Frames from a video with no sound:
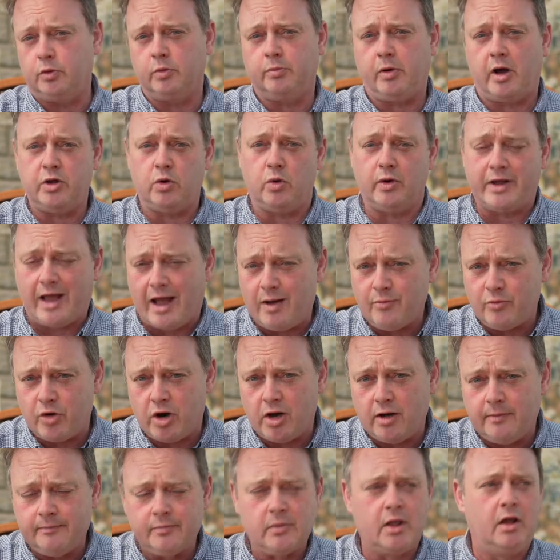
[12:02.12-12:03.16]
by your
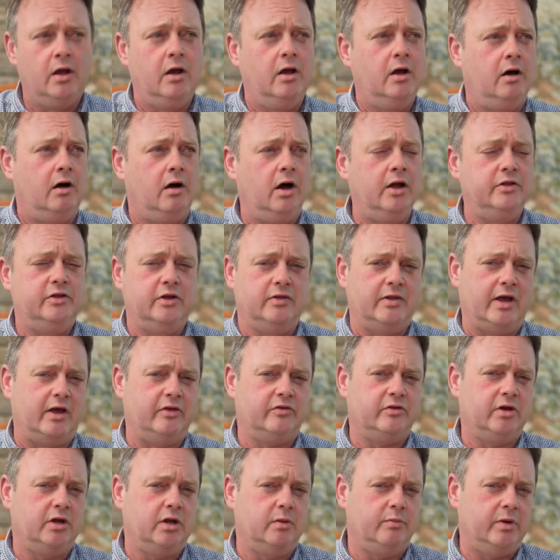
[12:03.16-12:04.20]
camera, I think that's
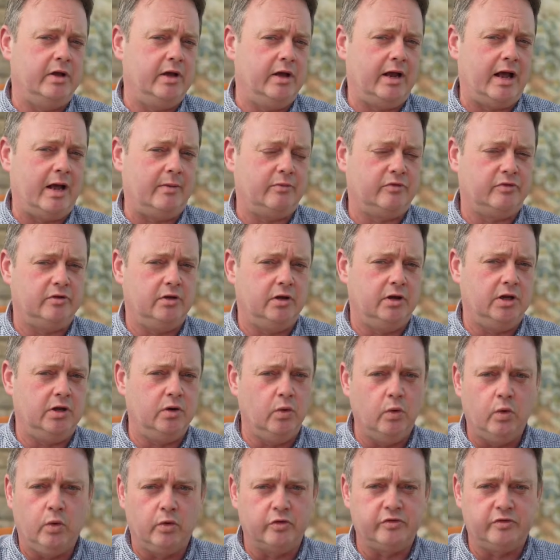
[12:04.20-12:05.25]
going to be an absolutely
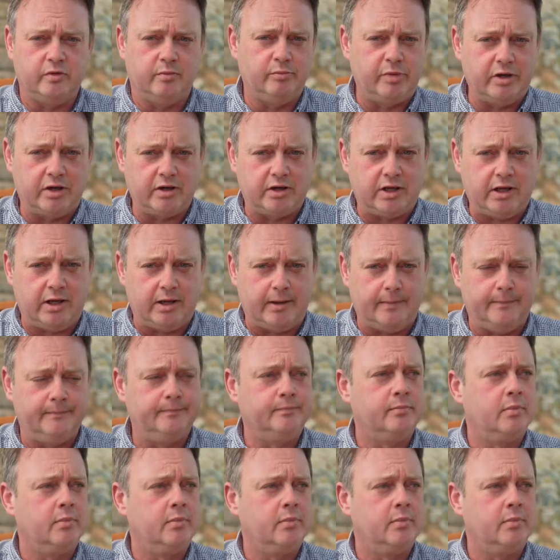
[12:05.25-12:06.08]
awesome bit of kit.